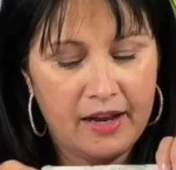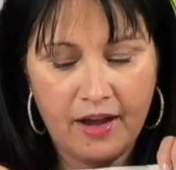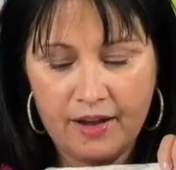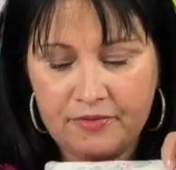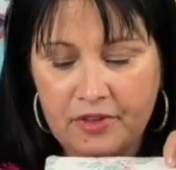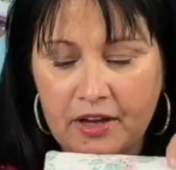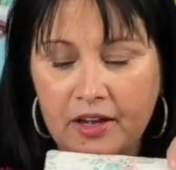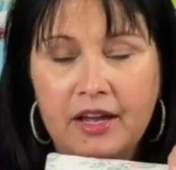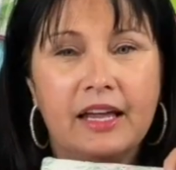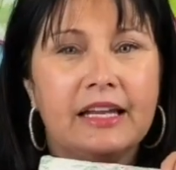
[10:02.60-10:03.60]
of the
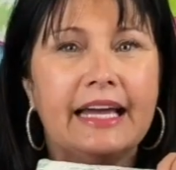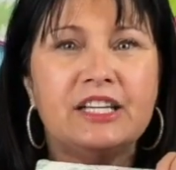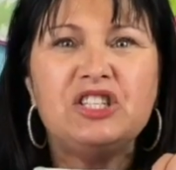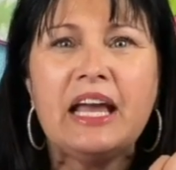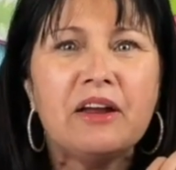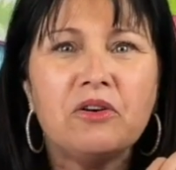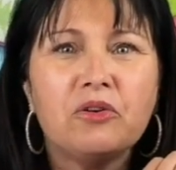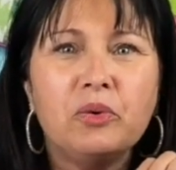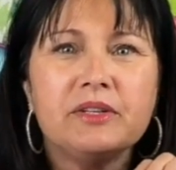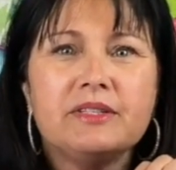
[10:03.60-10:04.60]
like channel
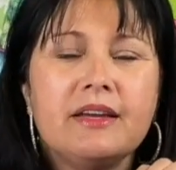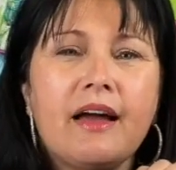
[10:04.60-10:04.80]
quilting,